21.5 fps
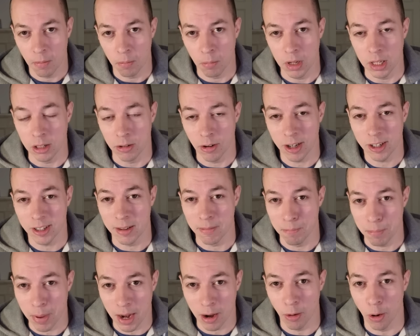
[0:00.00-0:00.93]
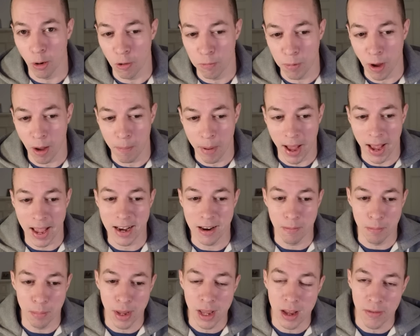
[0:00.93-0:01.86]
means we're actually better off by paying
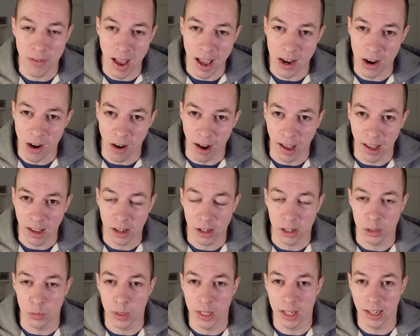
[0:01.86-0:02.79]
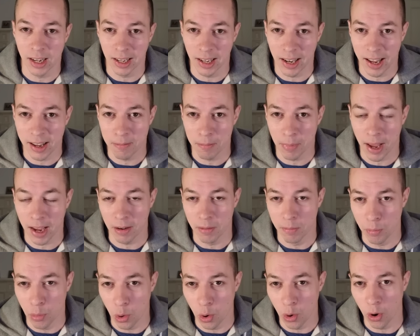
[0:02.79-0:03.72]
a bit of NI because we can claim back
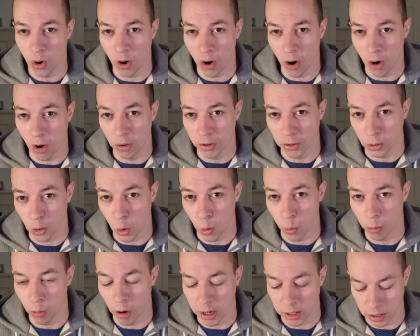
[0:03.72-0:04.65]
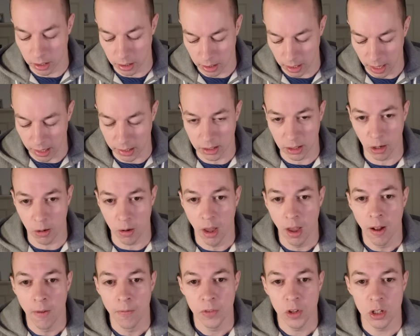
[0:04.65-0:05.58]
more on corporation tax. So
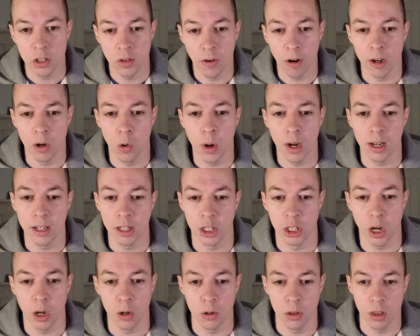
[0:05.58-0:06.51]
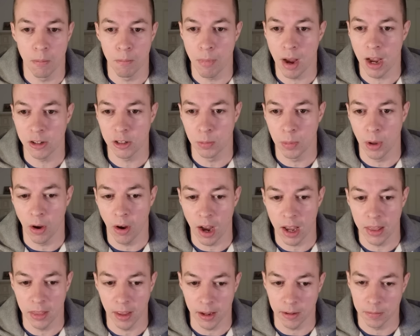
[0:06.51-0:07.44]
just to very quickly show you the maths
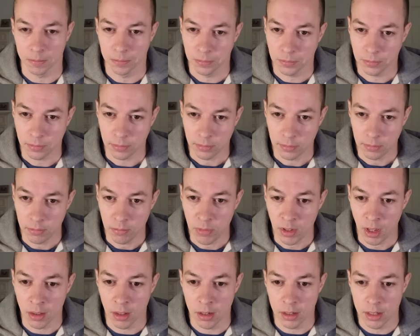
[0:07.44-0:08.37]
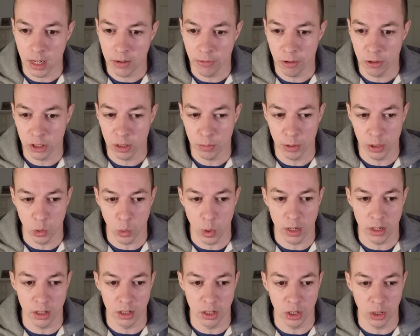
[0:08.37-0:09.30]
behind that, the difference
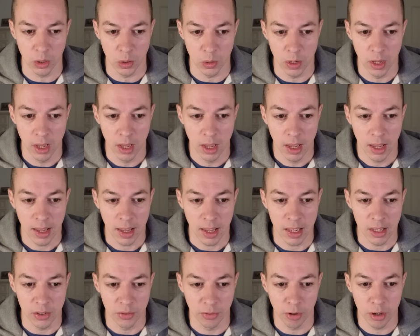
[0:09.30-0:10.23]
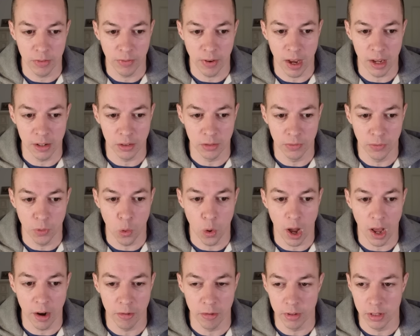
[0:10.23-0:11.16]
between the two is
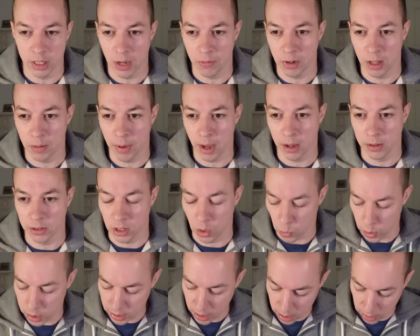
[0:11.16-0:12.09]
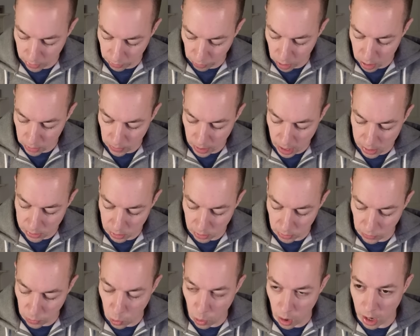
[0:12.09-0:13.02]
£3,470. So if we take
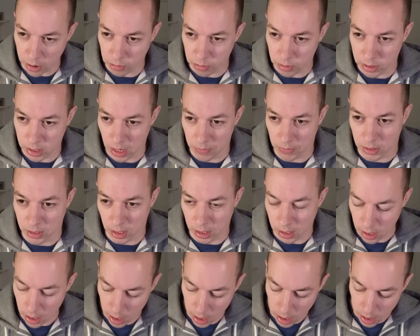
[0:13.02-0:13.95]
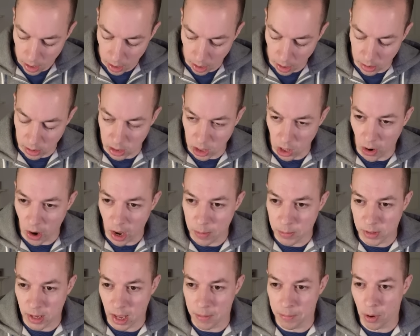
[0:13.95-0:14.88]
3,470 and
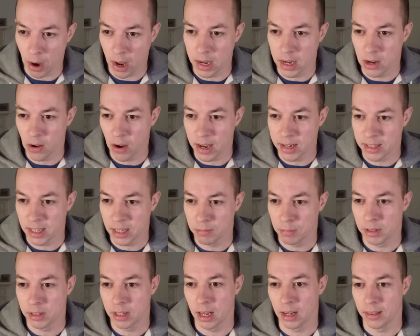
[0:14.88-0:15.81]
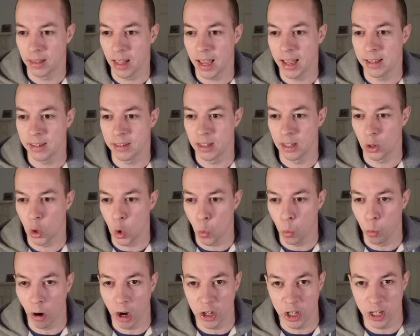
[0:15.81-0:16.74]
times that by 19%, that is the
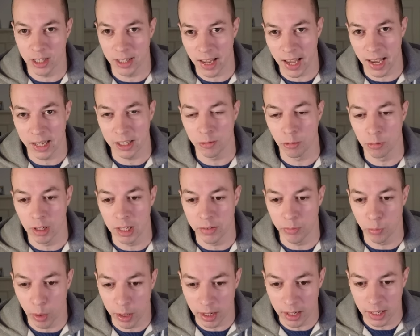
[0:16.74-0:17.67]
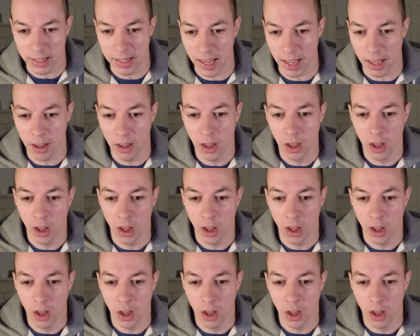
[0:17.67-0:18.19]
corporation tax relief we're going to get